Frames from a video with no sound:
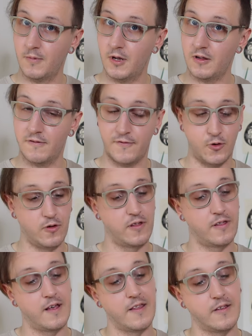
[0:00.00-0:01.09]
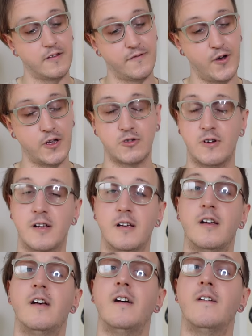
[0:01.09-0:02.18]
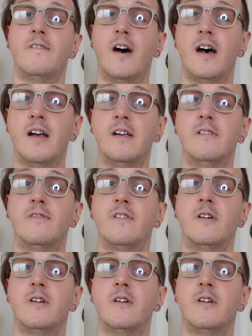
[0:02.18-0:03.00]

pluck the fourth, and then the first string, five,